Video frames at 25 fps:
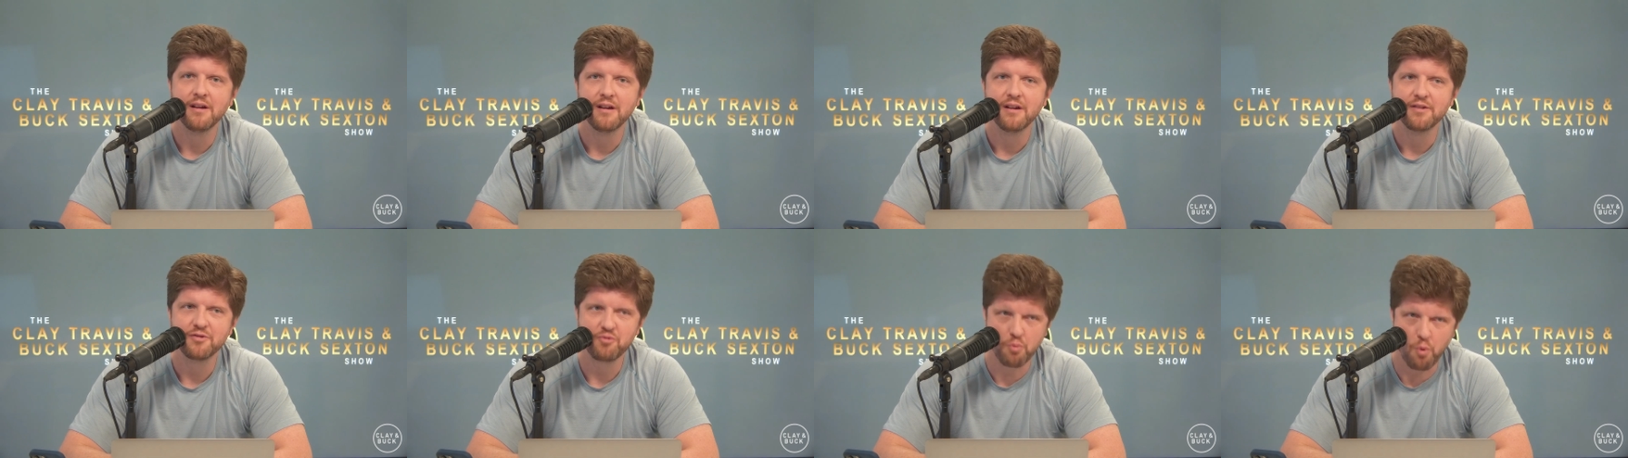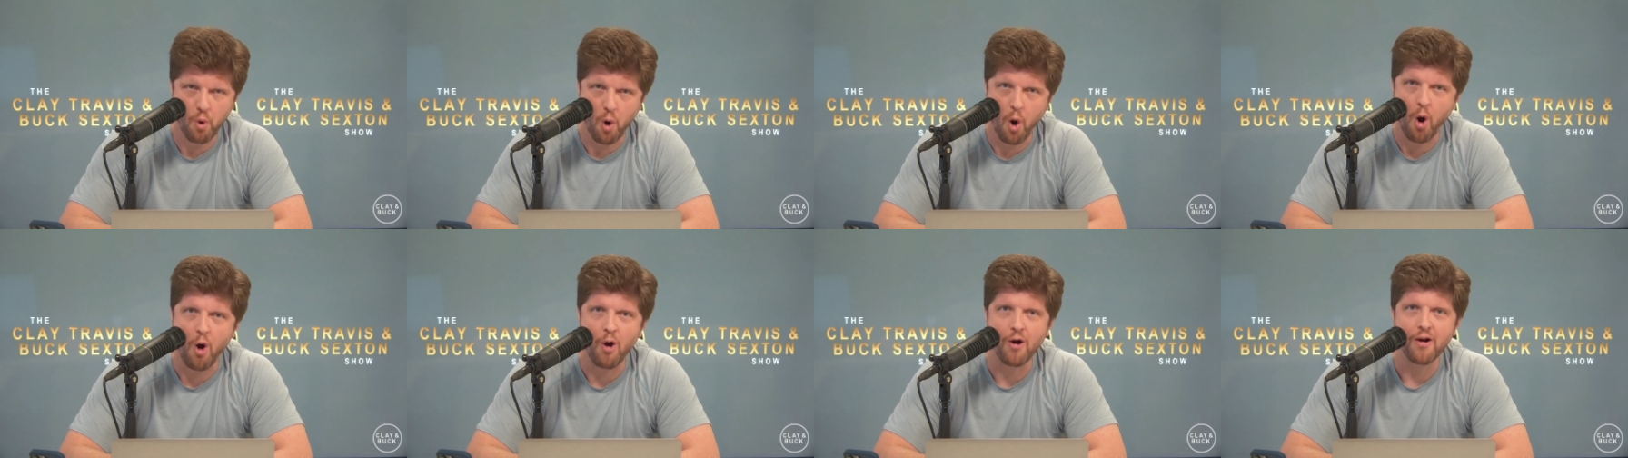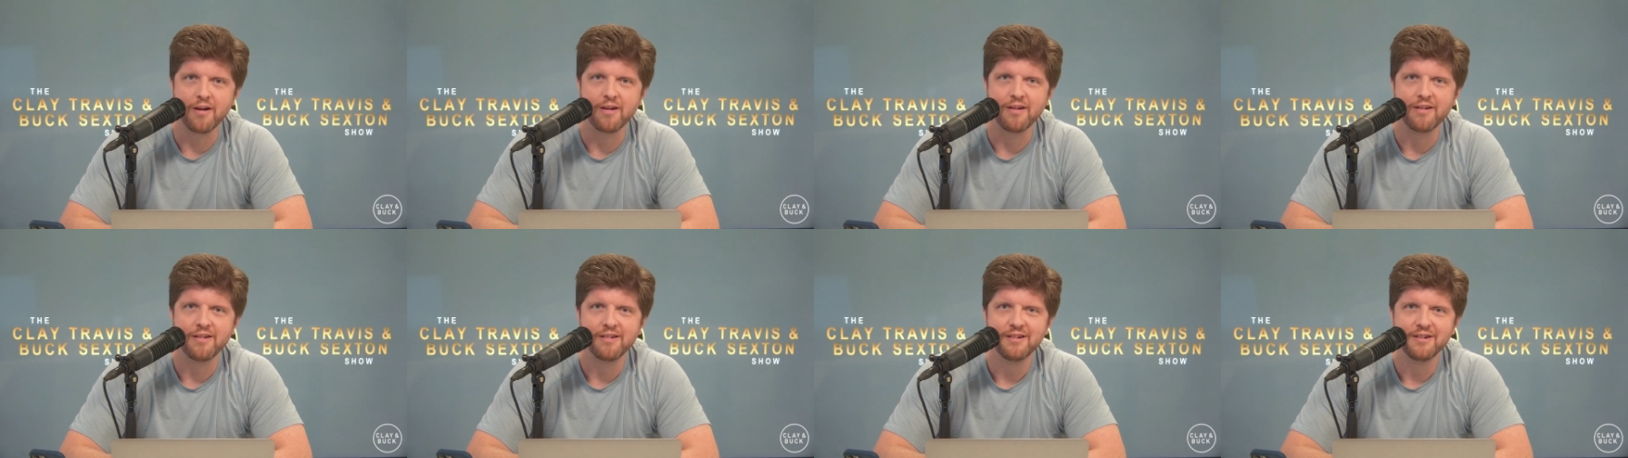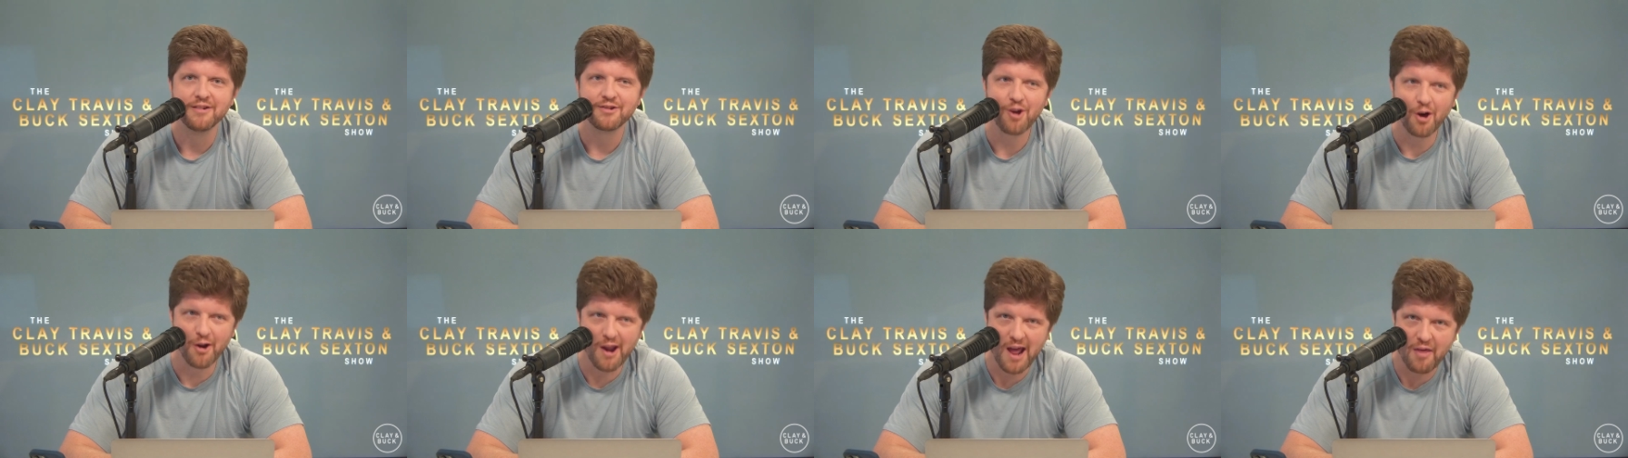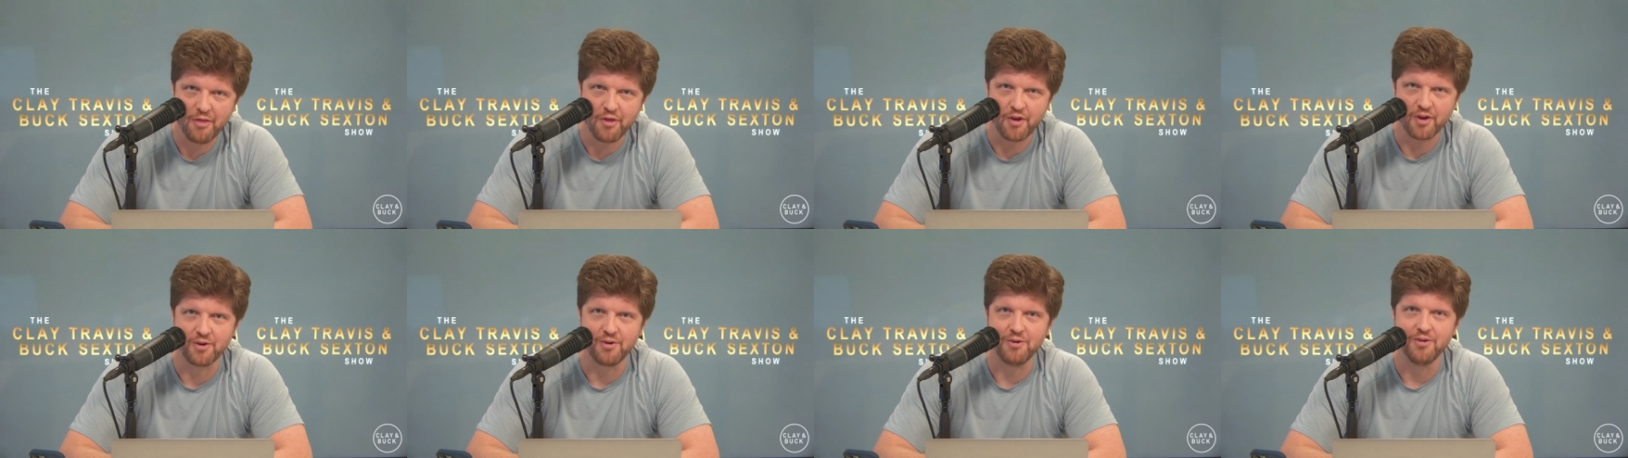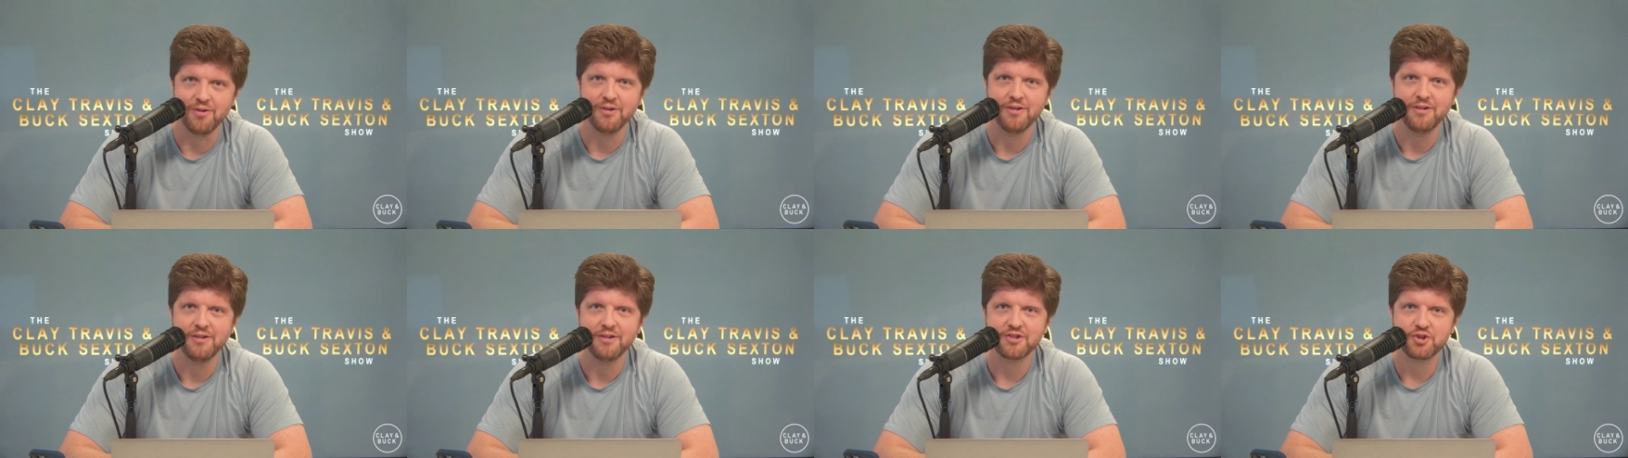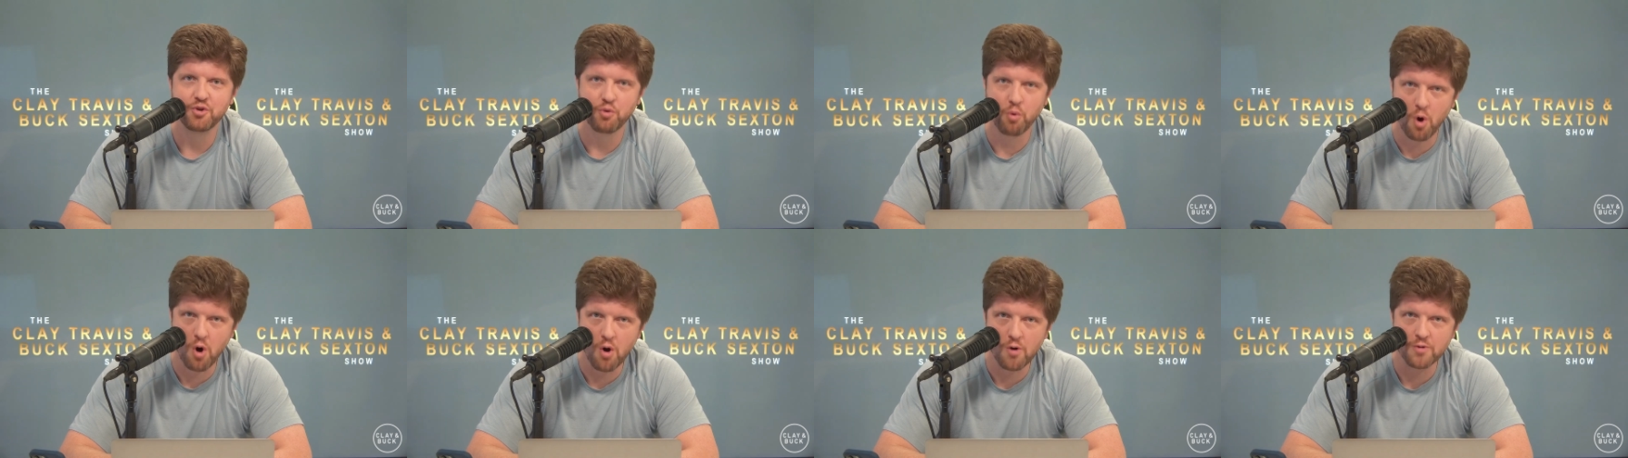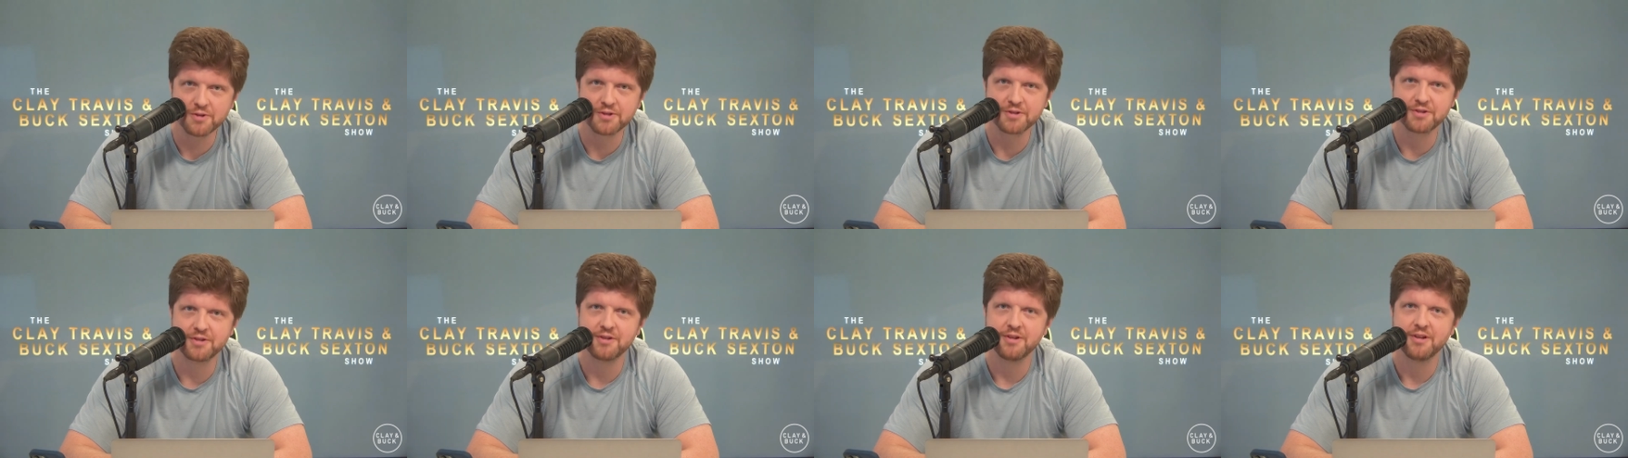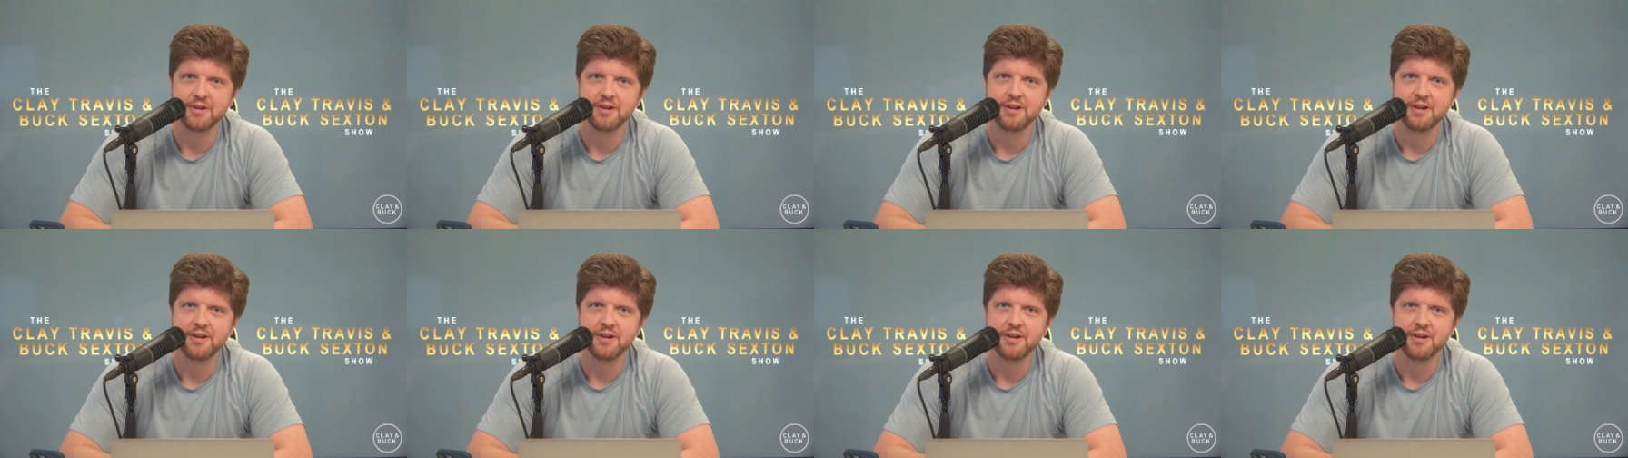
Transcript: It's wrong. It's unethical. It's gross.